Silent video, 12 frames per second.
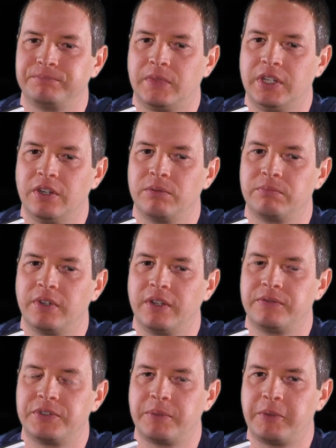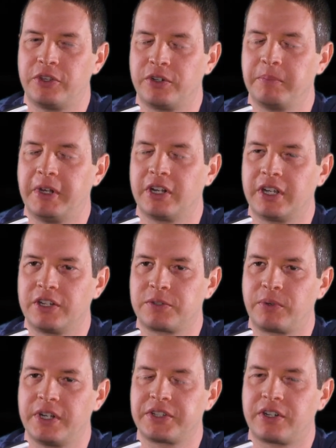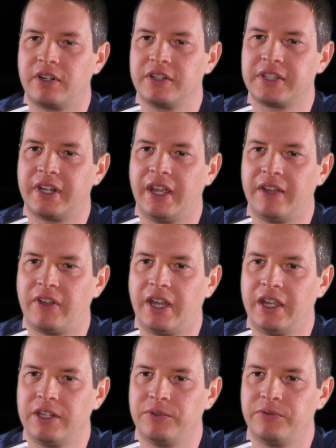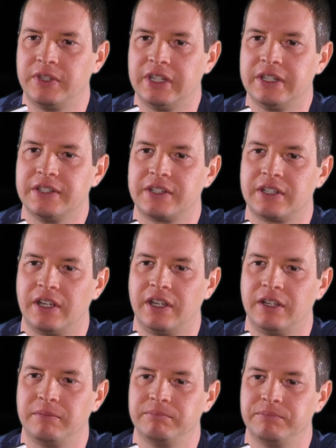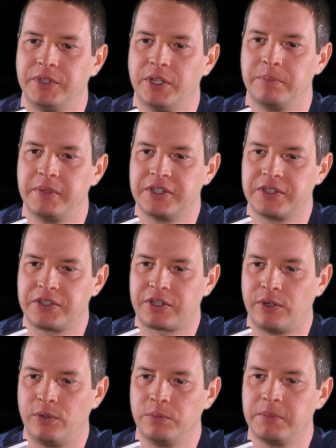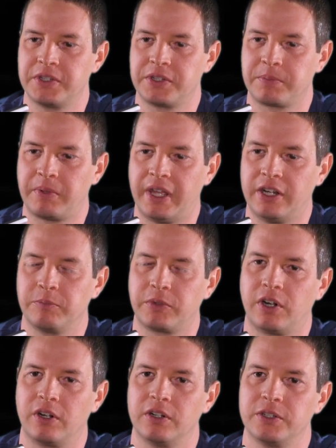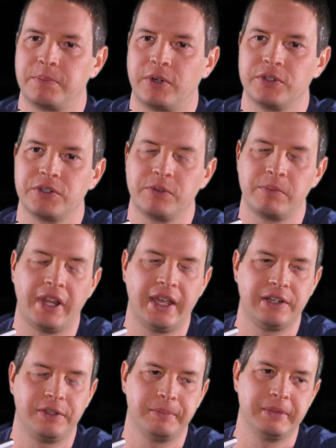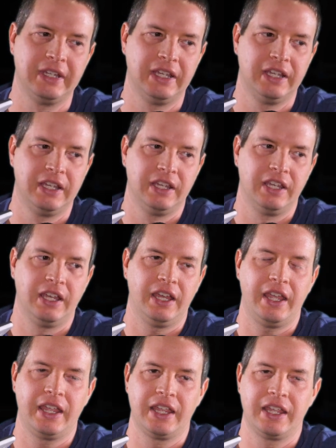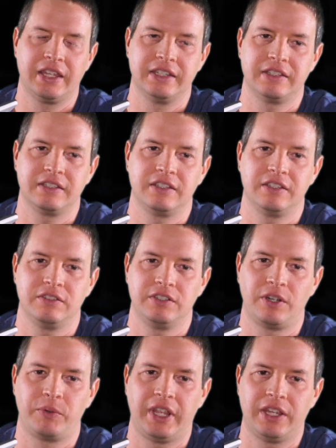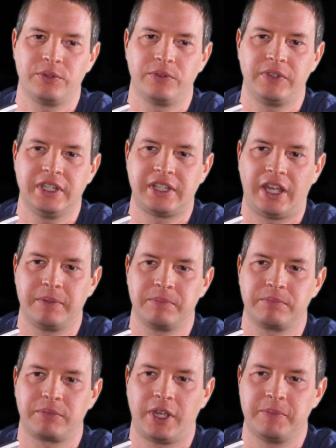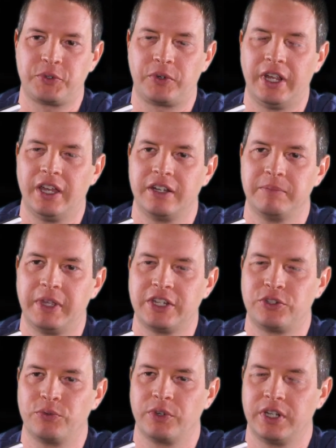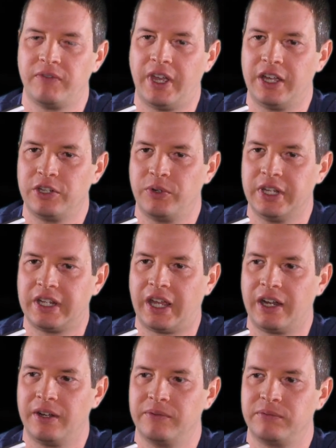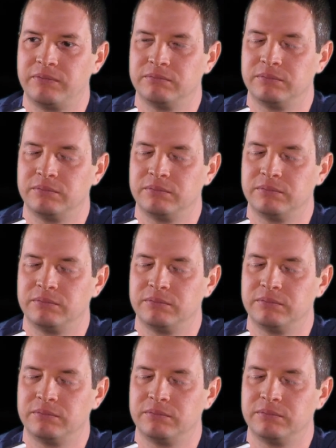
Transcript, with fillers: know, some other American Express cards that have high annual fees, you know, the business Gold, business Platinum cards, personal Platinum. And, you know, when annual fee time comes around, it makes you reevaluate kind of,